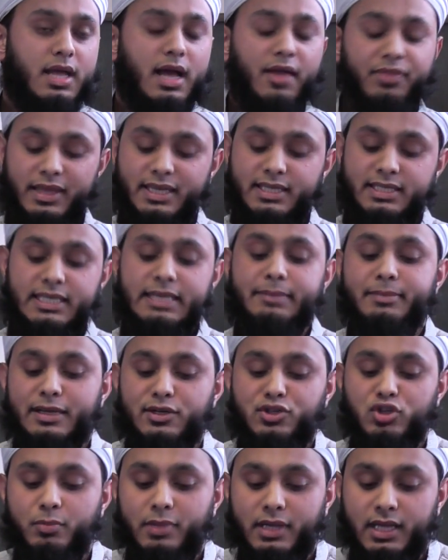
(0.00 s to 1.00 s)
And they deem
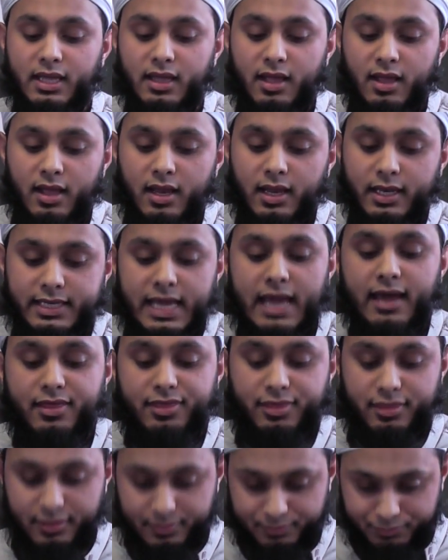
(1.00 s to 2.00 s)
that to be
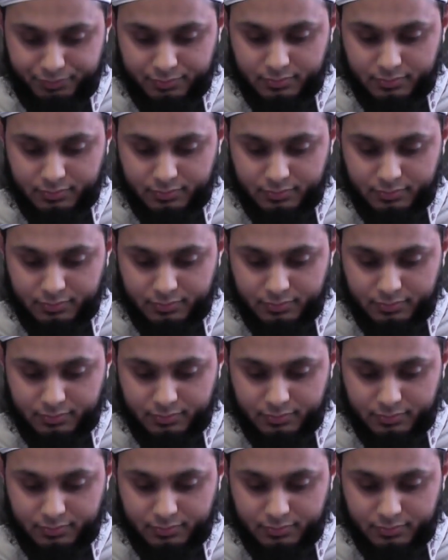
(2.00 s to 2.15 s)
death.